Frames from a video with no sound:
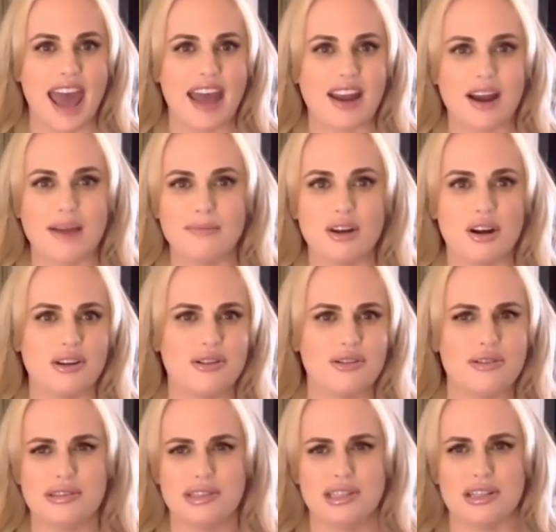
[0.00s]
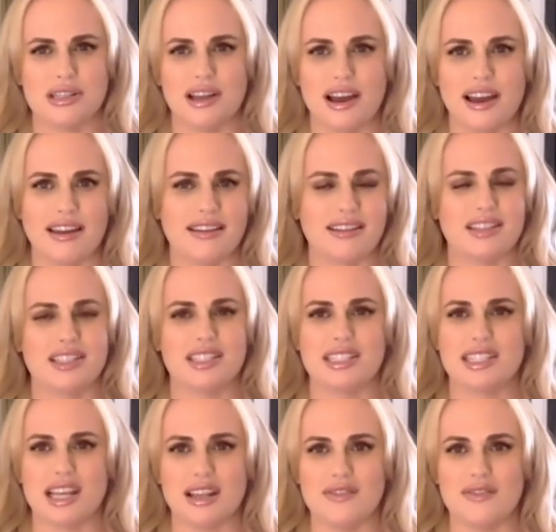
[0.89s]
And I'm not used to like
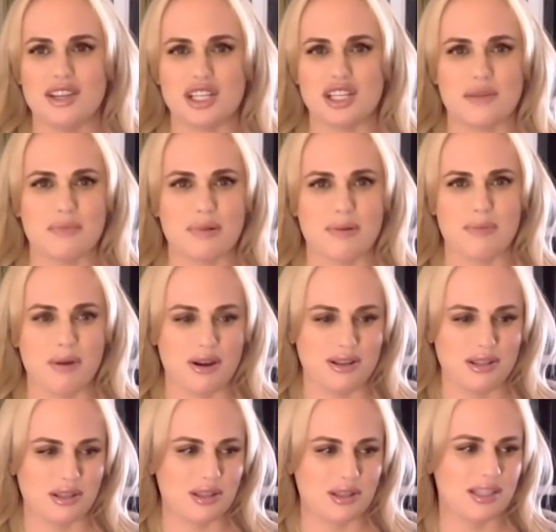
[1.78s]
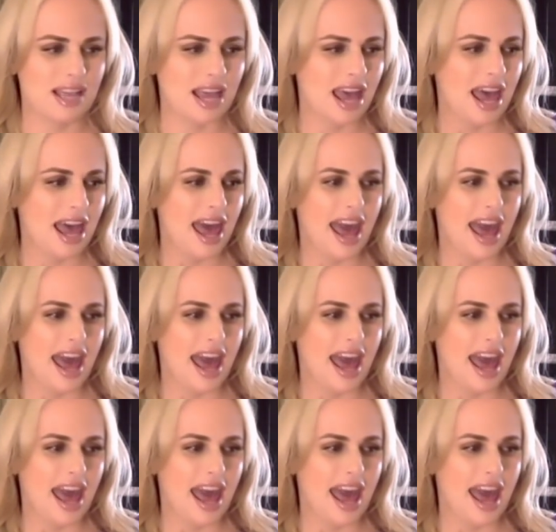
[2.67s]
television proposals